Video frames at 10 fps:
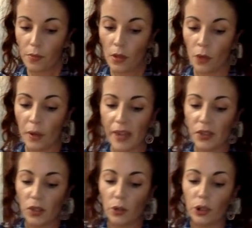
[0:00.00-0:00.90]
Okay,
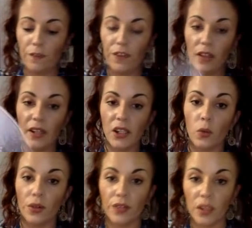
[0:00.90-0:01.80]
so your feelings
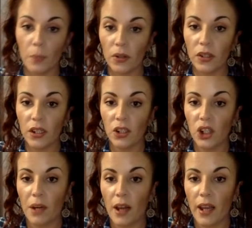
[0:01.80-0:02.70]
toward this person,
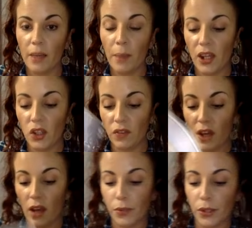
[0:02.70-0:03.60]
Gemini, Page of
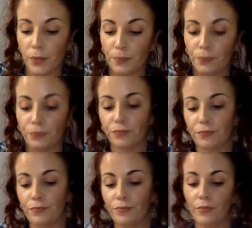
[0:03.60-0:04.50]
Cups.
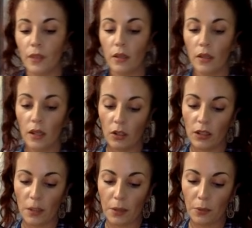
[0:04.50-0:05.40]

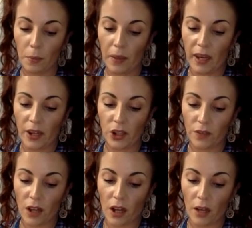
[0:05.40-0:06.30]
Tell me about the Page
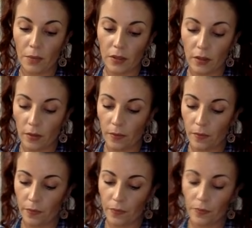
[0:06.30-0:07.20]
of Cups.
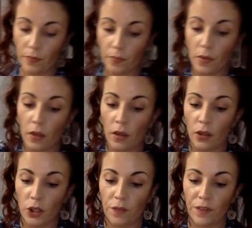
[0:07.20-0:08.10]

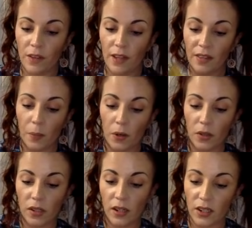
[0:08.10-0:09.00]
So you feel like this
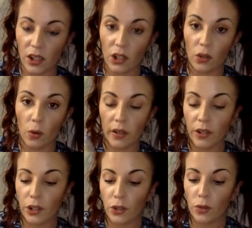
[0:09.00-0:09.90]
person is
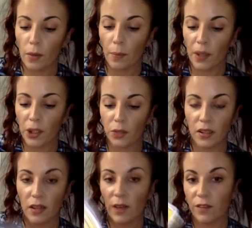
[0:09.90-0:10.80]
ignoring you, but you
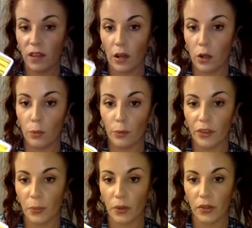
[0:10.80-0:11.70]
still have a lot of hope with
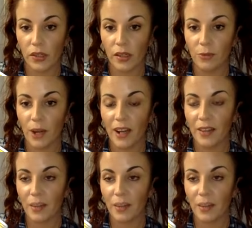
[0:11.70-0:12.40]
this person, right?